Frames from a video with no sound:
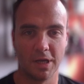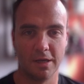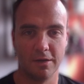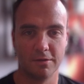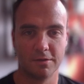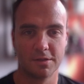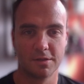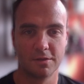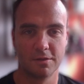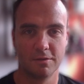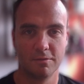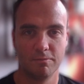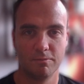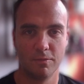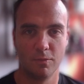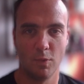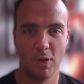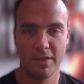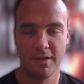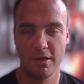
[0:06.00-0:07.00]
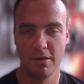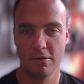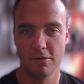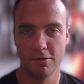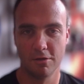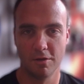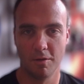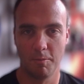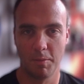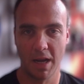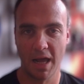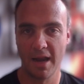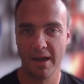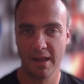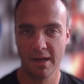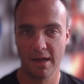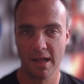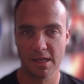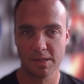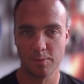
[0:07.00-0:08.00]
chaos. Whether you're
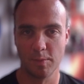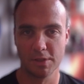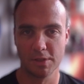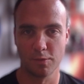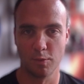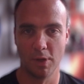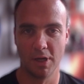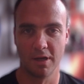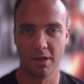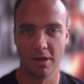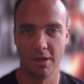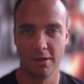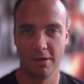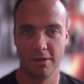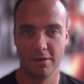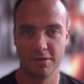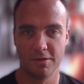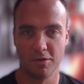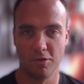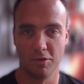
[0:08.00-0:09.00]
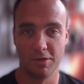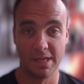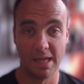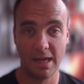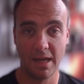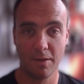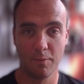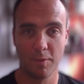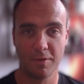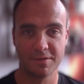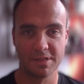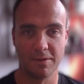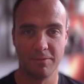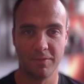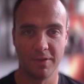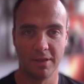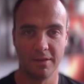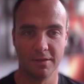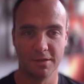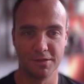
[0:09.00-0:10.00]
planning next month's workload or dealing with
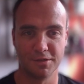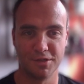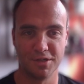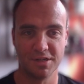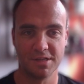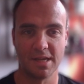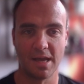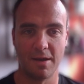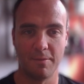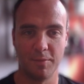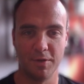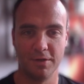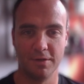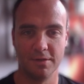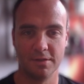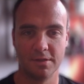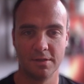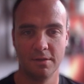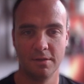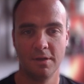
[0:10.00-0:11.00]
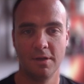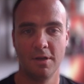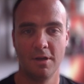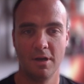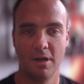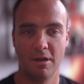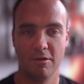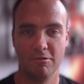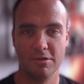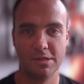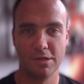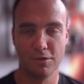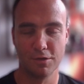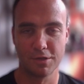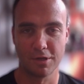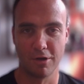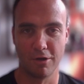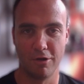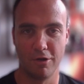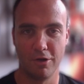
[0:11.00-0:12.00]
something that's just happened, Resource
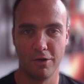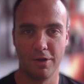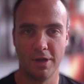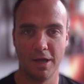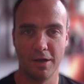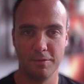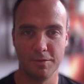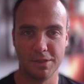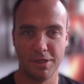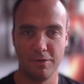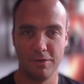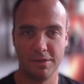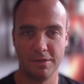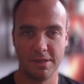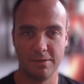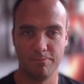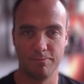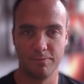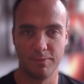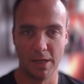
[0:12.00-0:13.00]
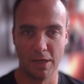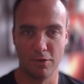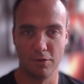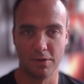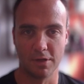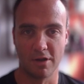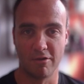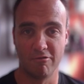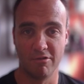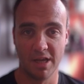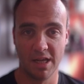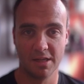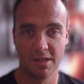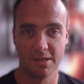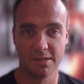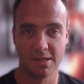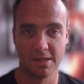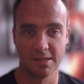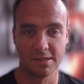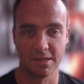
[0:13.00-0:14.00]
Guru helps you build a
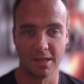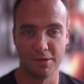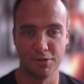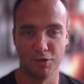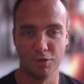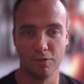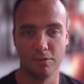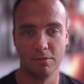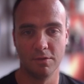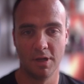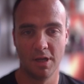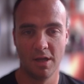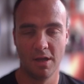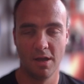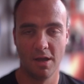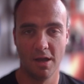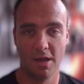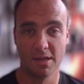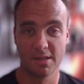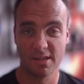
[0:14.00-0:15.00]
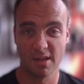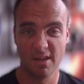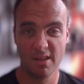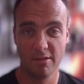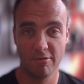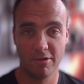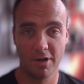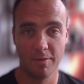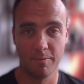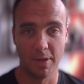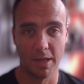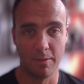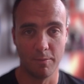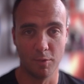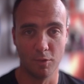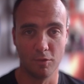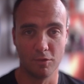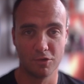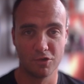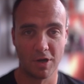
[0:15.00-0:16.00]
realistic schedule, assign the right
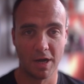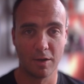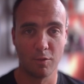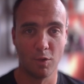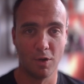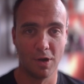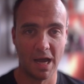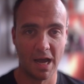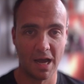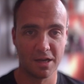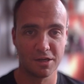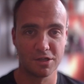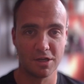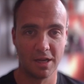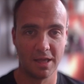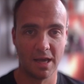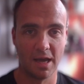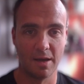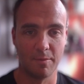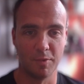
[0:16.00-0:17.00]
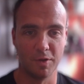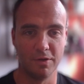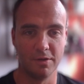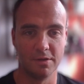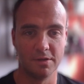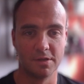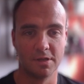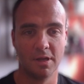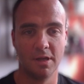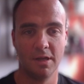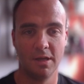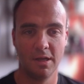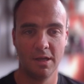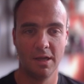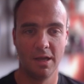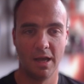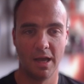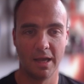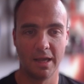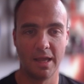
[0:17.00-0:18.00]
people, track what actually happened,
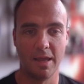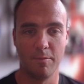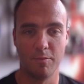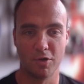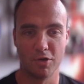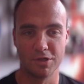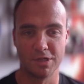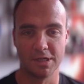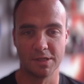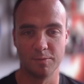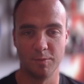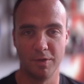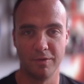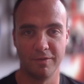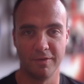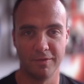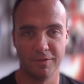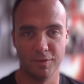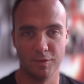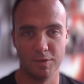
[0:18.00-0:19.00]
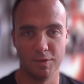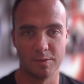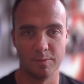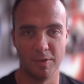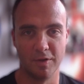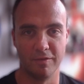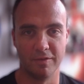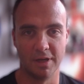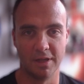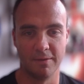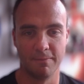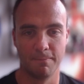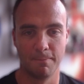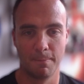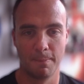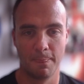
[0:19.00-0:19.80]
and keep projects moving forward smoothly.